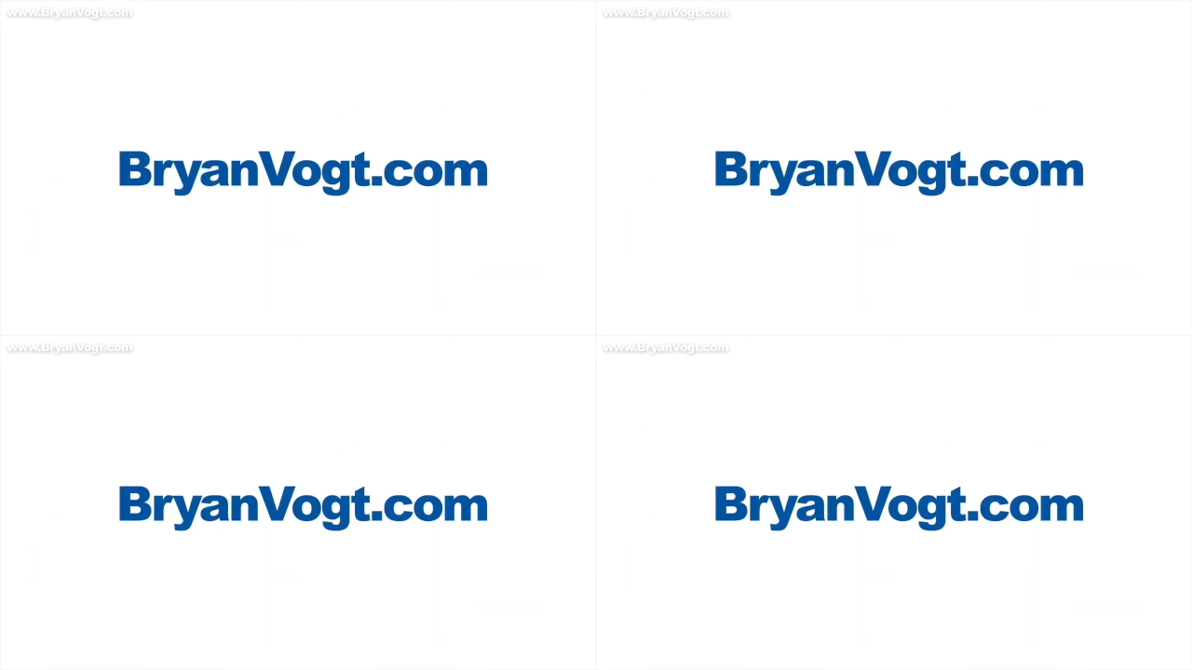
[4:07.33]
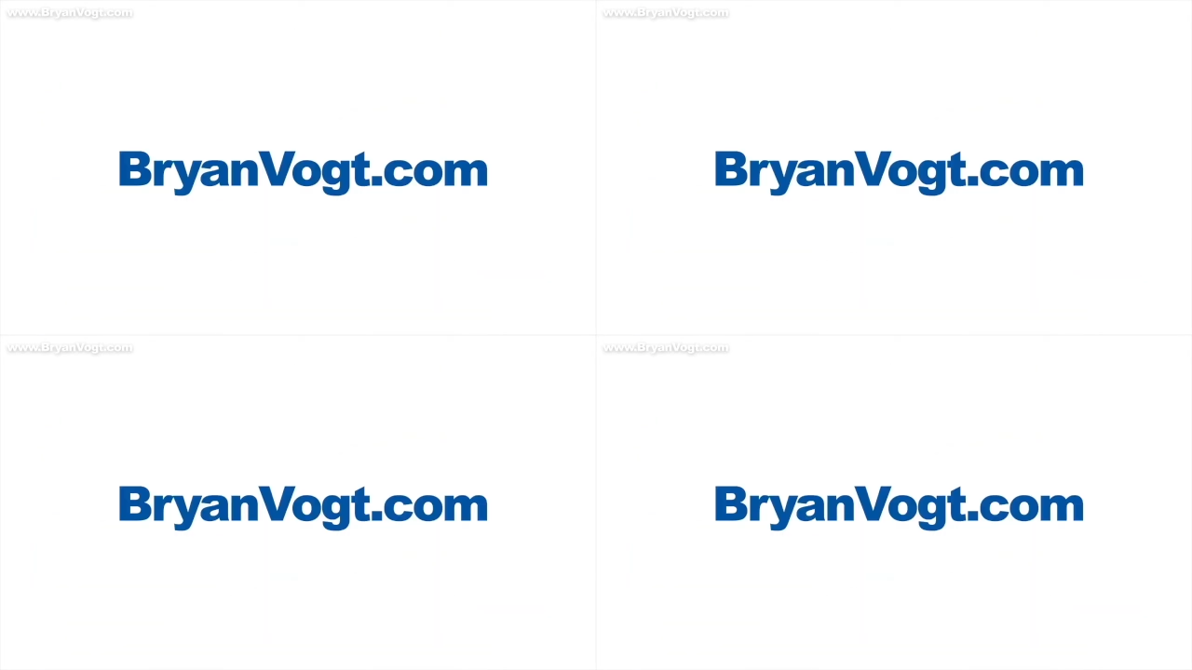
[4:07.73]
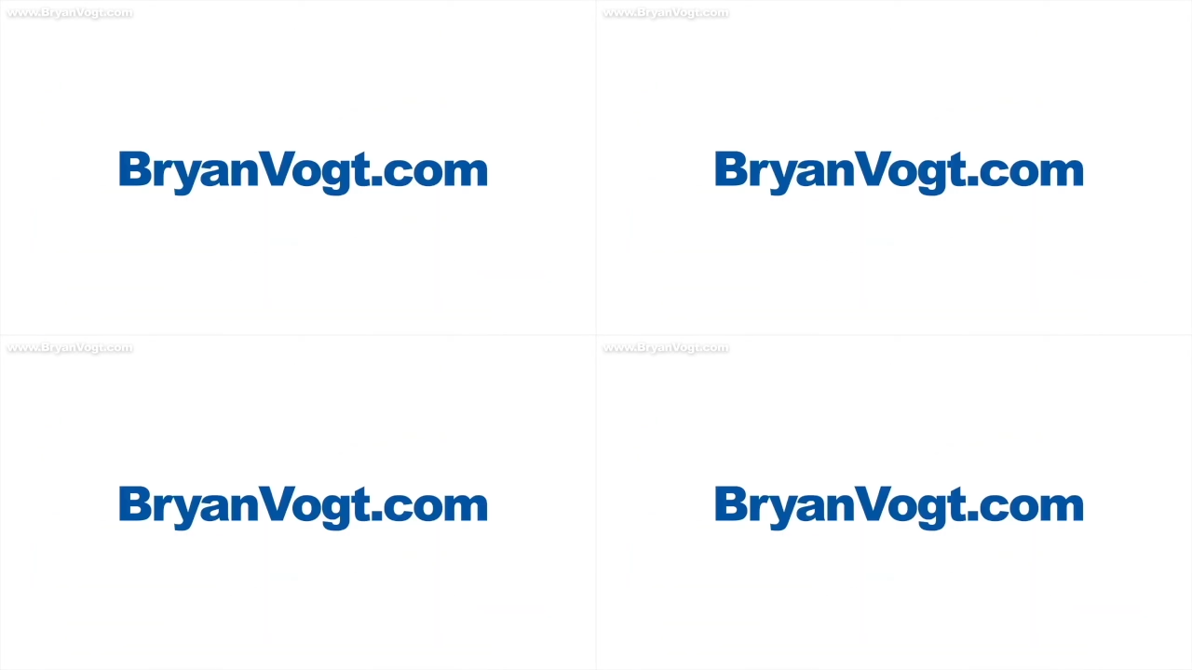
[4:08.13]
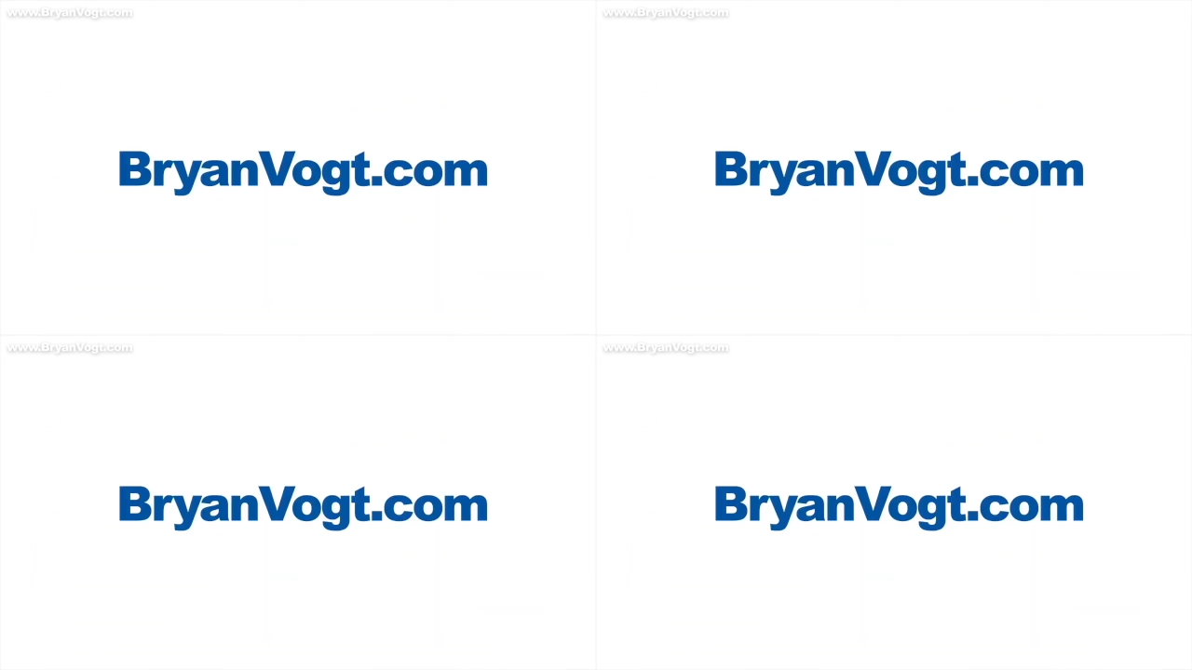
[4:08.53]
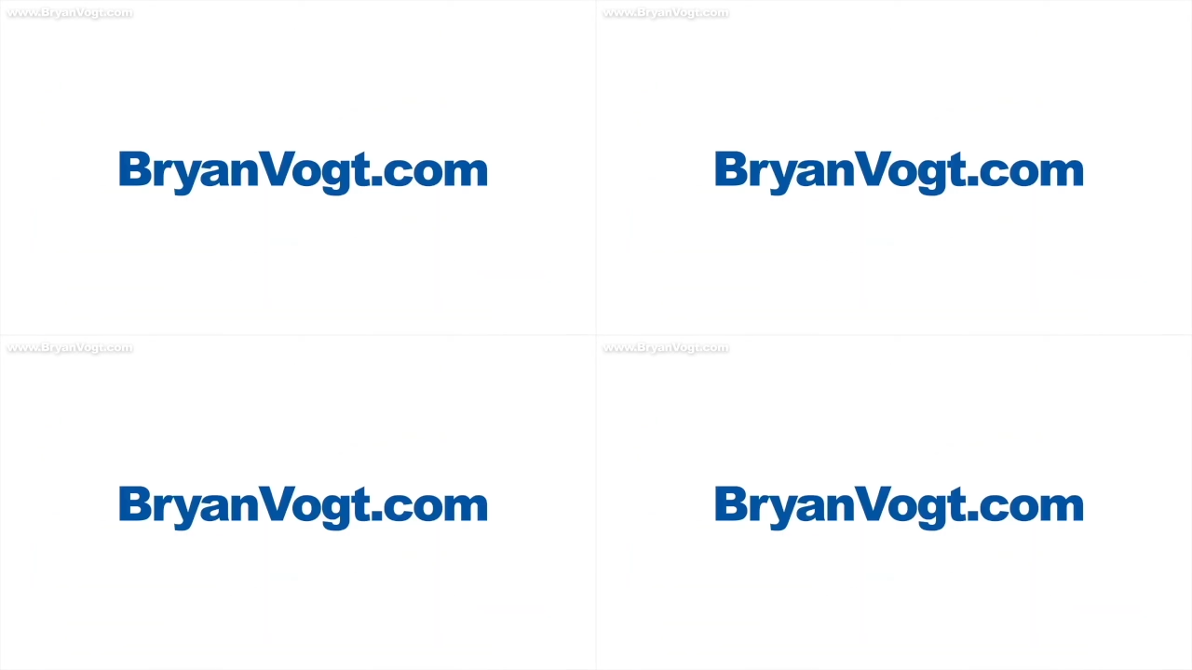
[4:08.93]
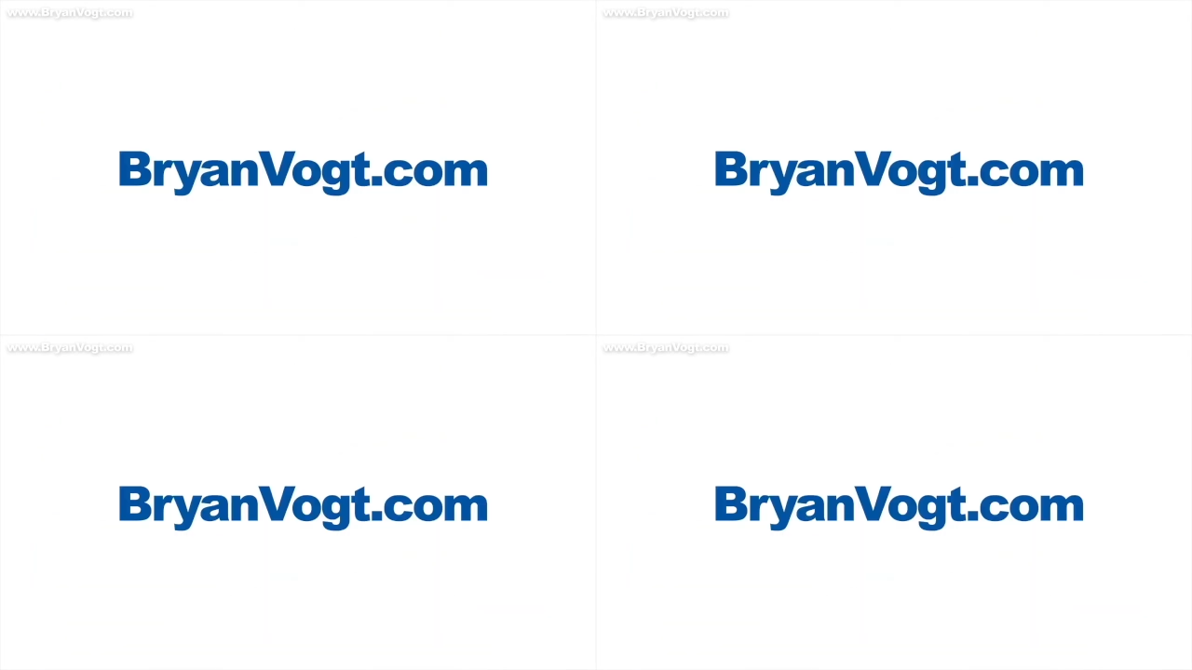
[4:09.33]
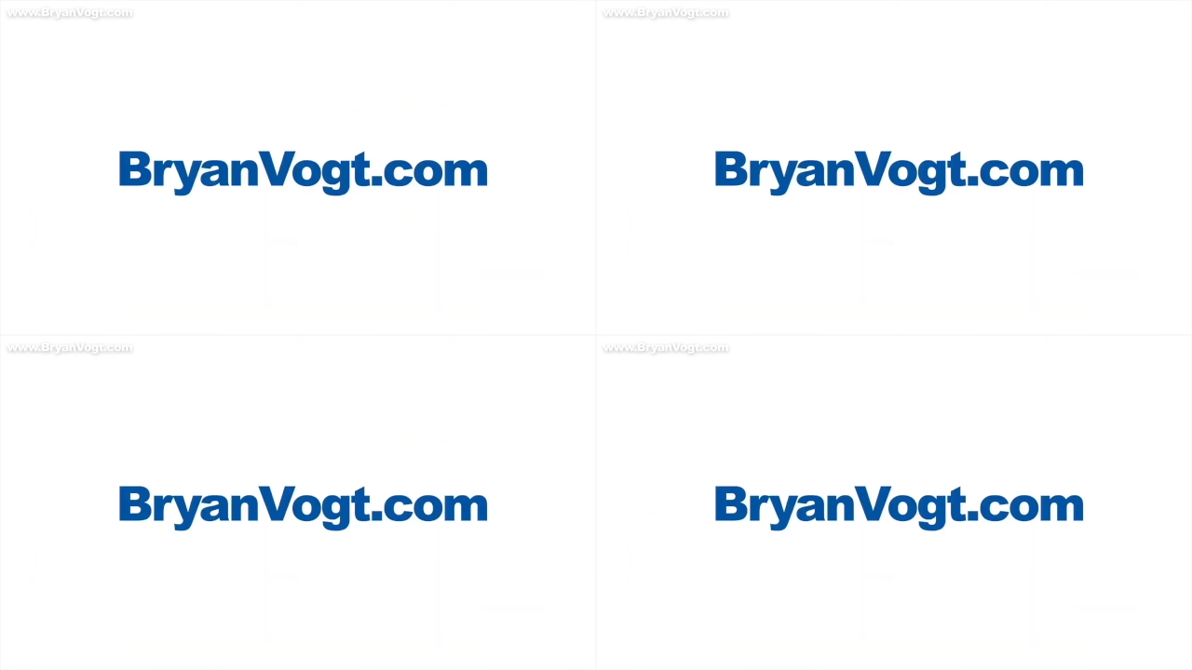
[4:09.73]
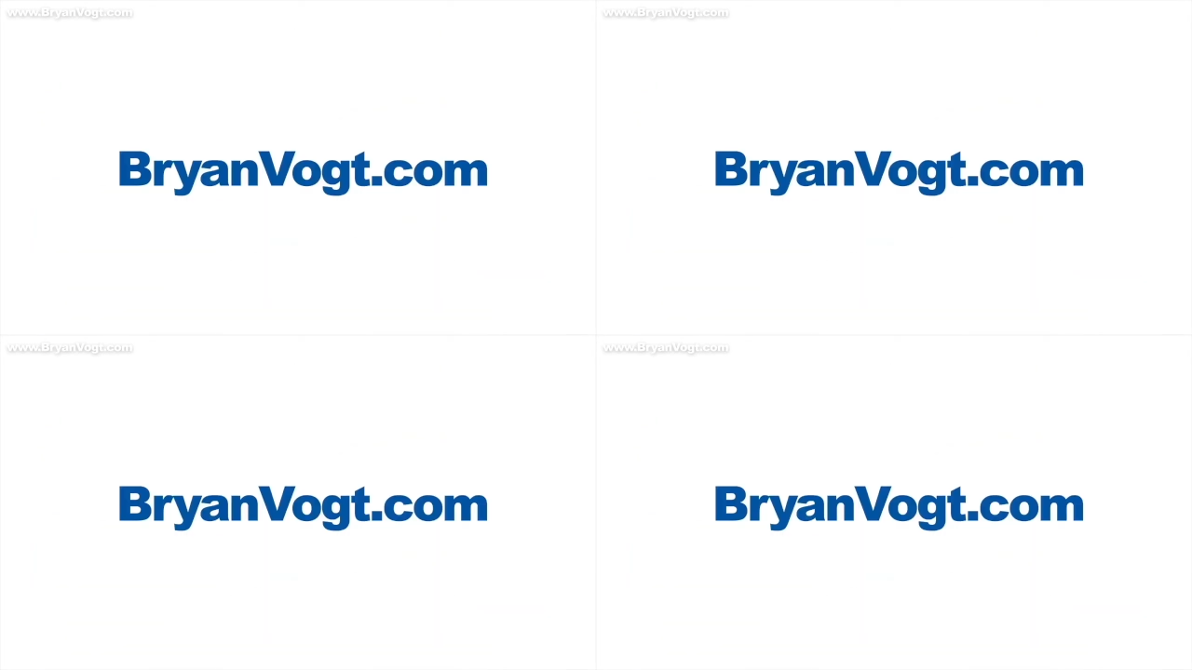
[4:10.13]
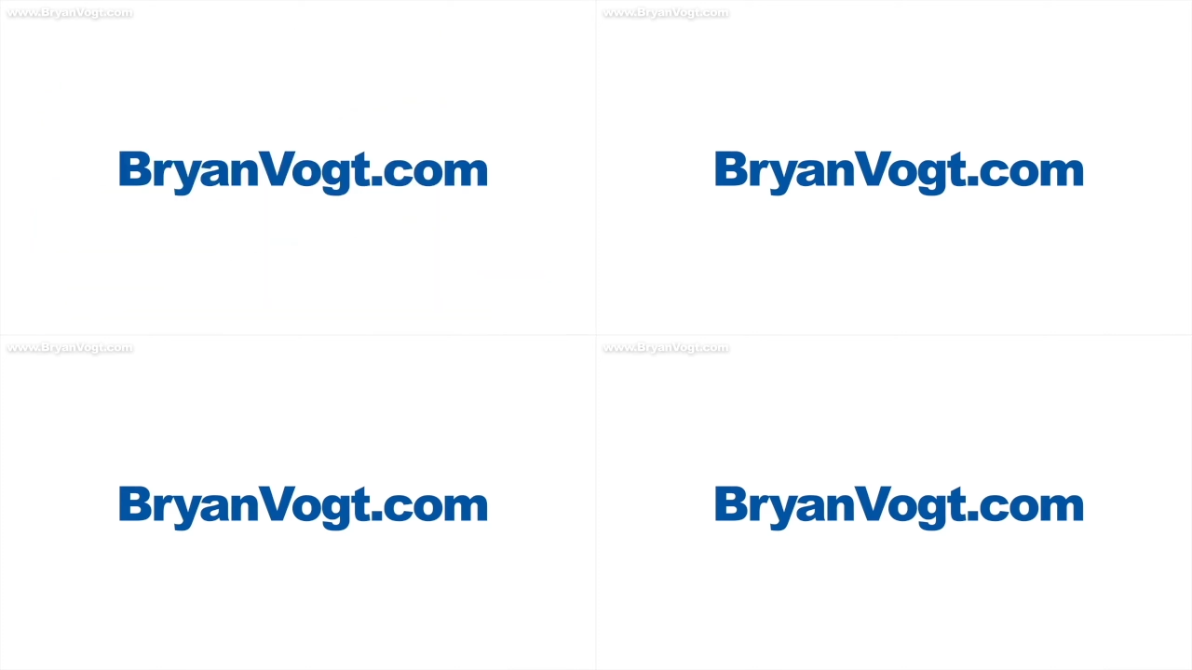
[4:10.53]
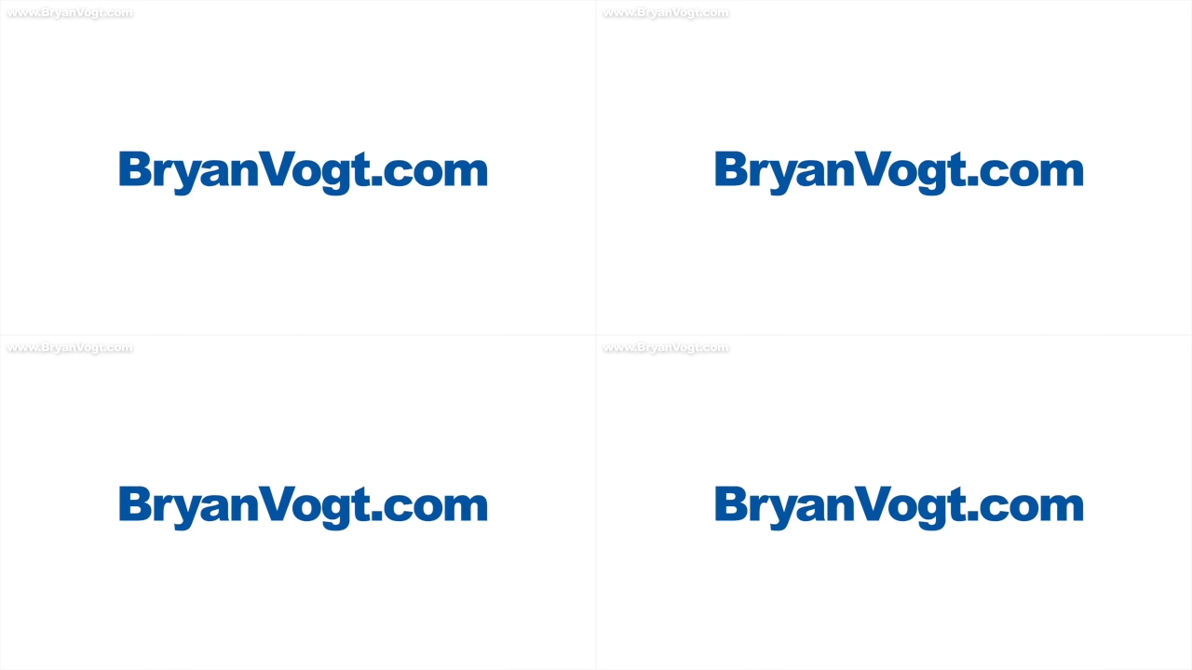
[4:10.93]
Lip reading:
[unreadable: no face in view]